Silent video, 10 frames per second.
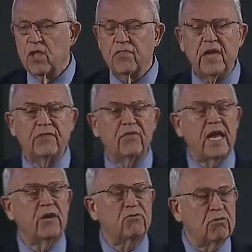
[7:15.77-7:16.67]
That
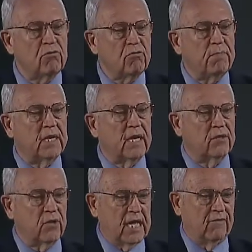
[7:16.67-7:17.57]
they too
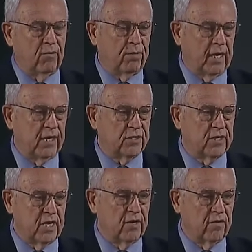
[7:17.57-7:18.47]
begin to have a place
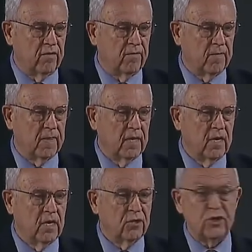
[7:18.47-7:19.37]
here.
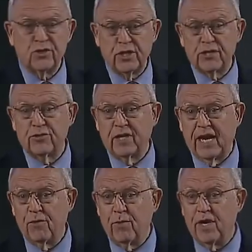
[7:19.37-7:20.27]
Just
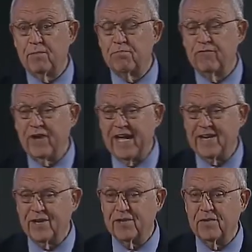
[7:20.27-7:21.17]
yesterday, we
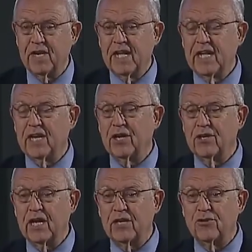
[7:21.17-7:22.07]
provided
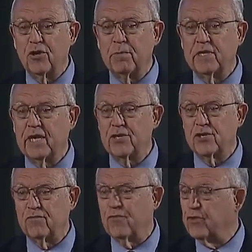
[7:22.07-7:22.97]

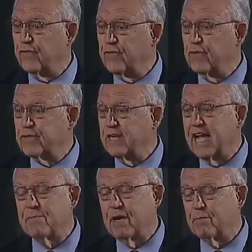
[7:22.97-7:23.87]
interpretation for the first
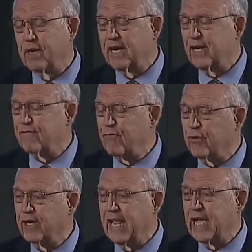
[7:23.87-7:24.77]
time, I believe,
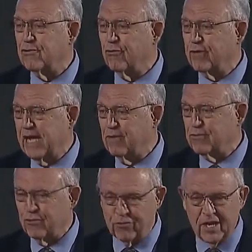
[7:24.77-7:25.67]
for an annual
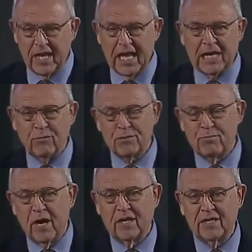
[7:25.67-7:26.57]
council, and it was
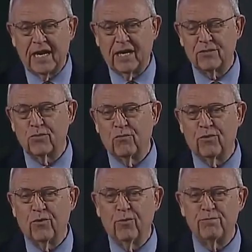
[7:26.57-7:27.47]
broadcast
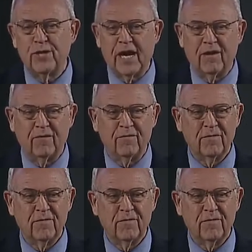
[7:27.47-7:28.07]
over Hope Channel.